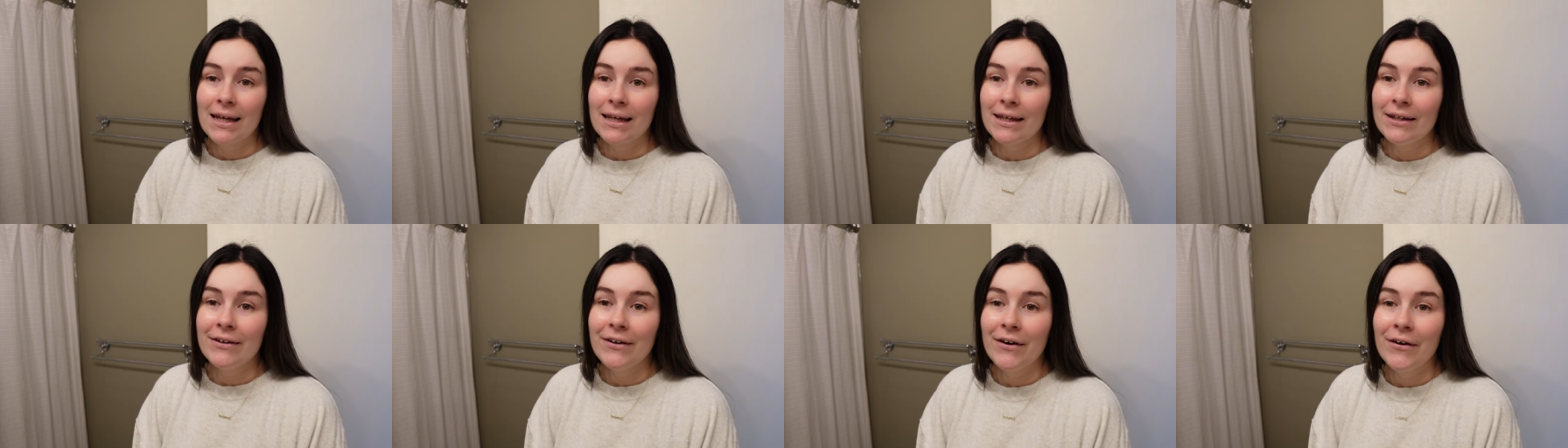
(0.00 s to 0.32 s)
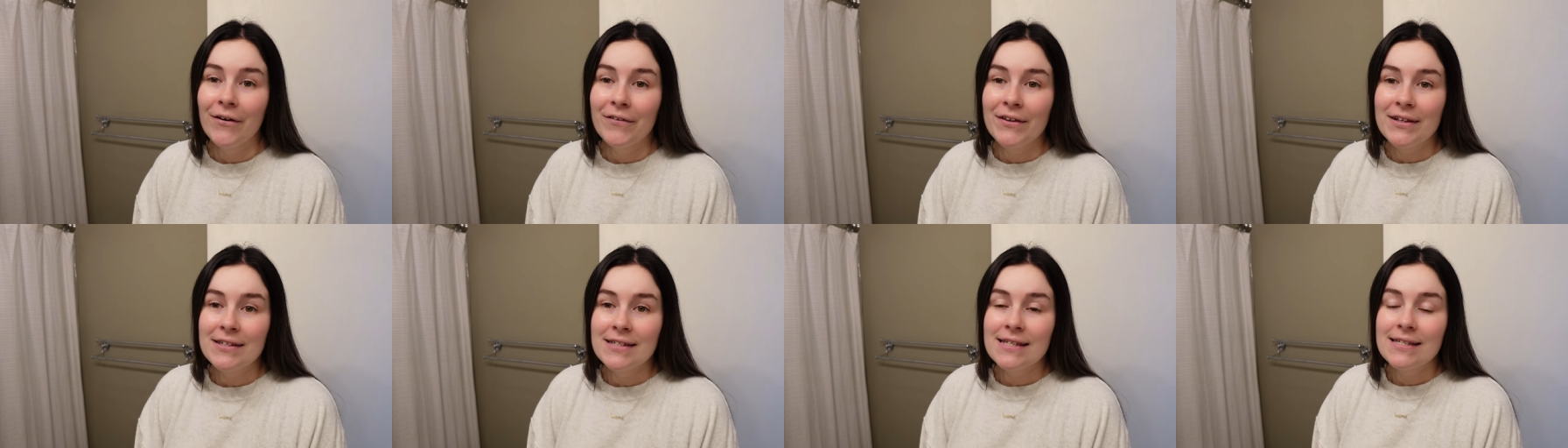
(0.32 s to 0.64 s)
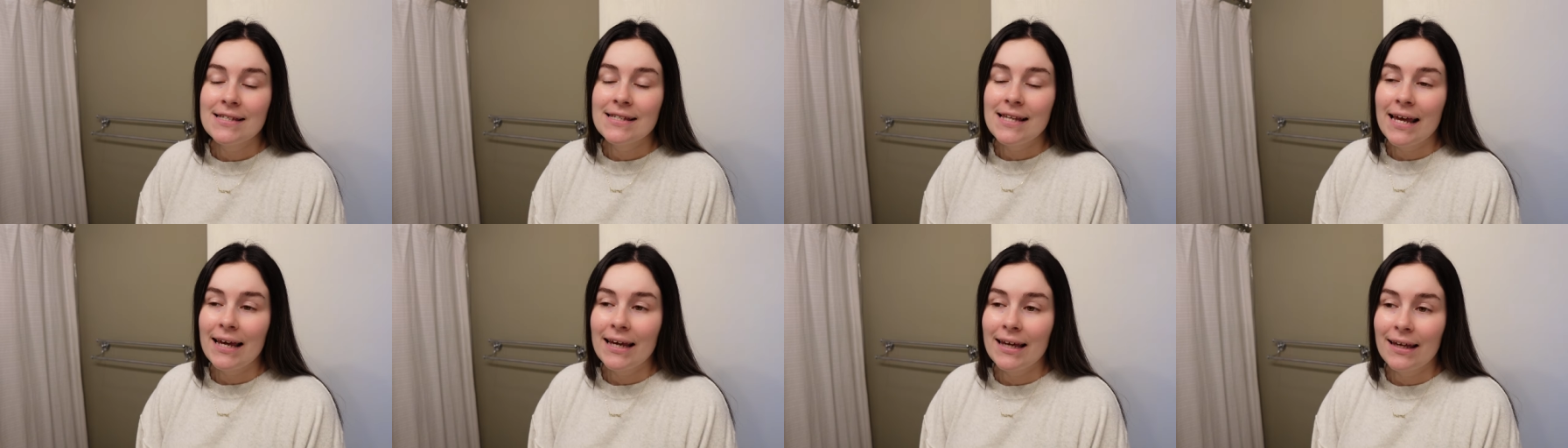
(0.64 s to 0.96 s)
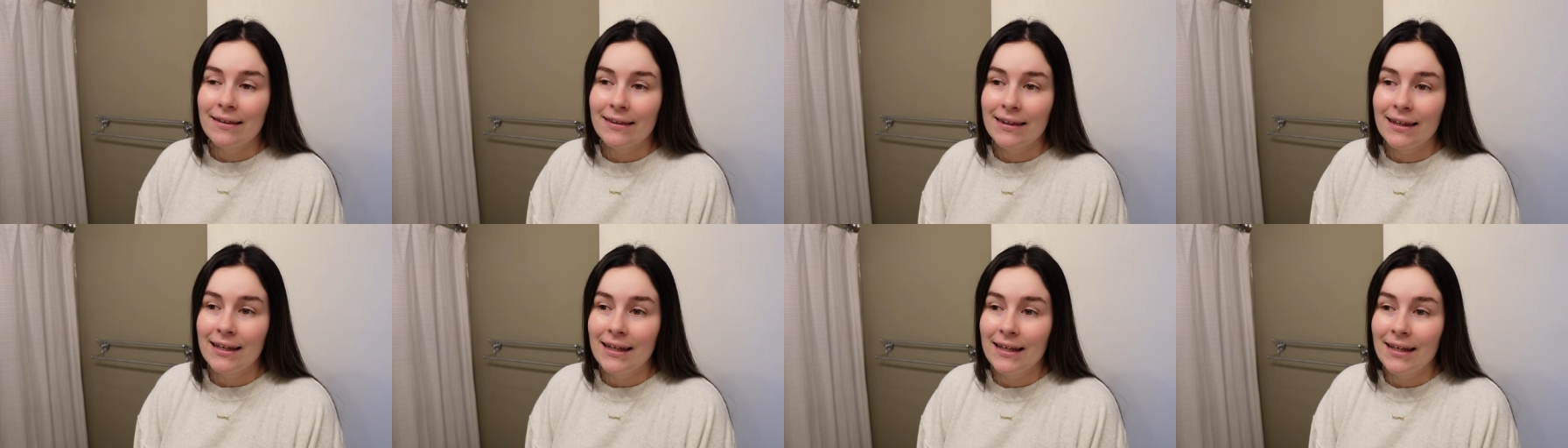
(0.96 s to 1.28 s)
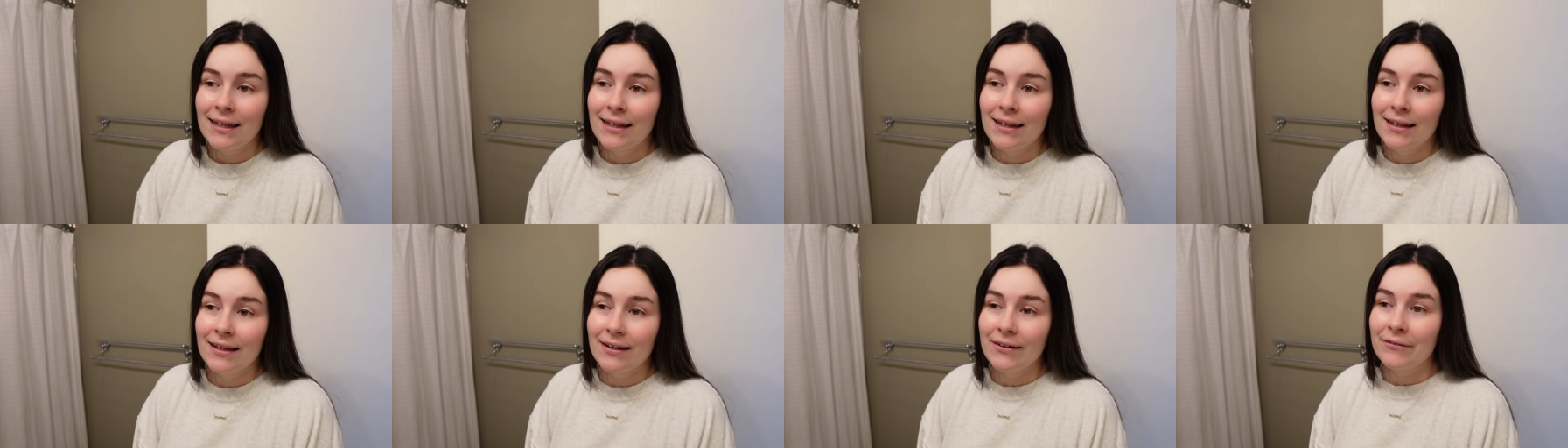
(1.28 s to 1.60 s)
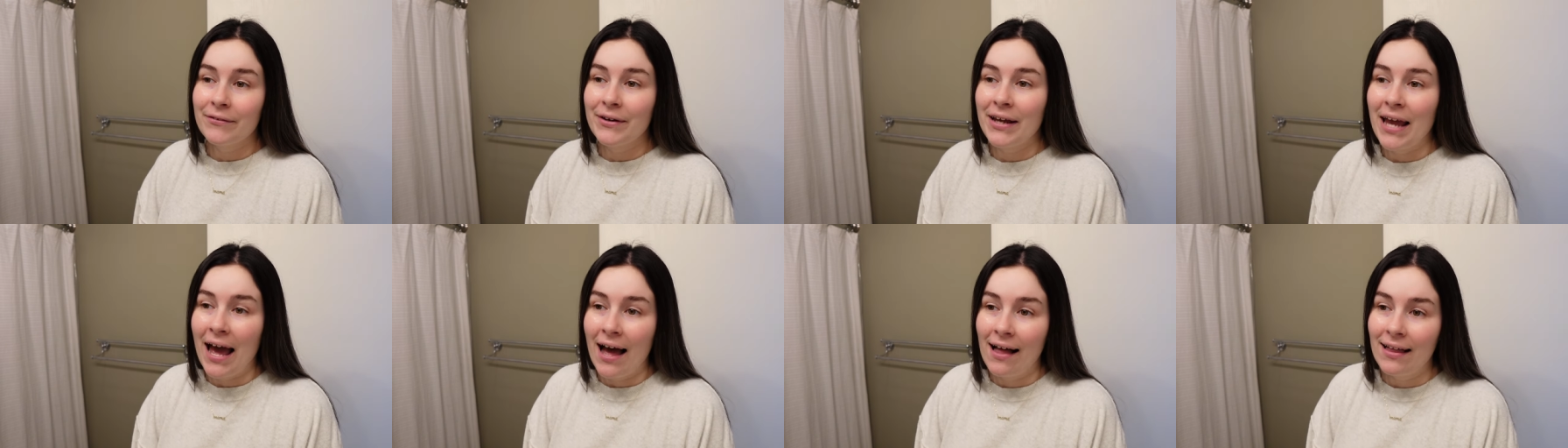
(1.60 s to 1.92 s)
you know, this is like the
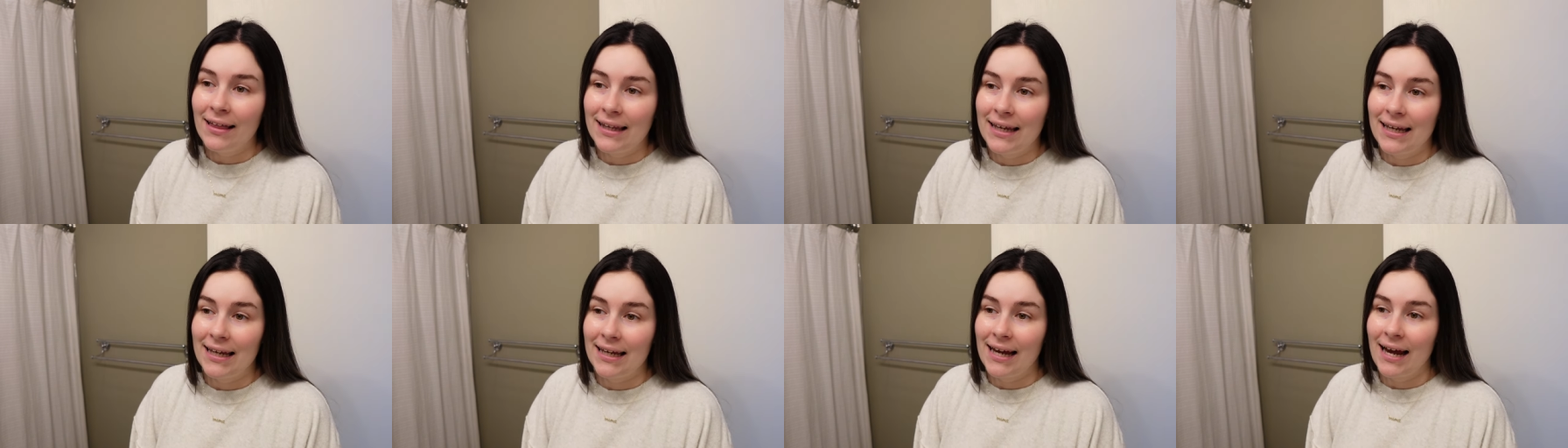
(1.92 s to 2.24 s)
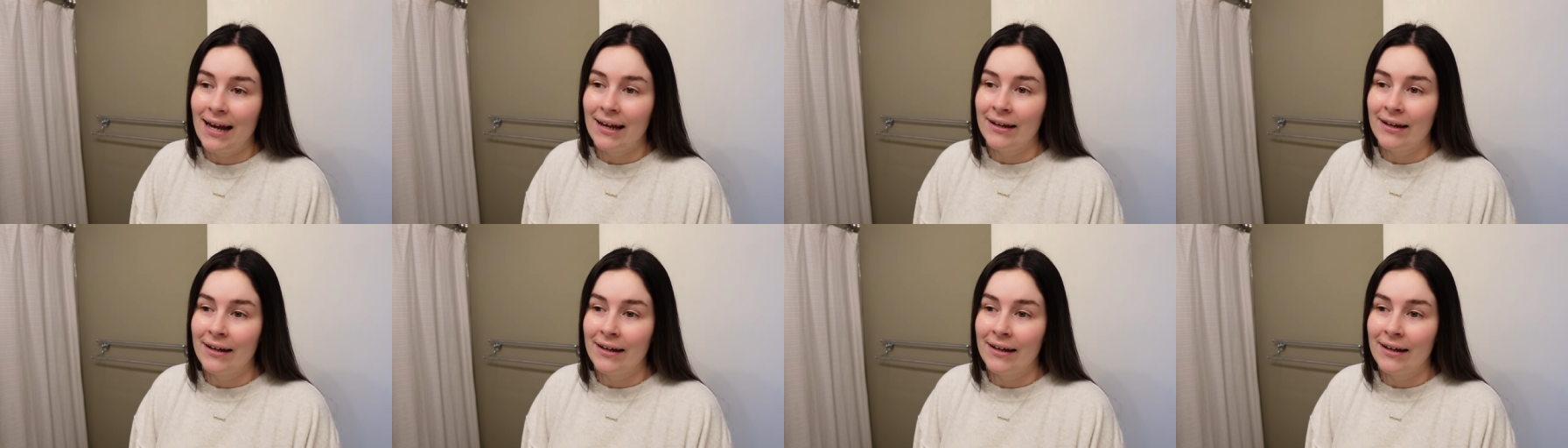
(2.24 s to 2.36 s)
reality.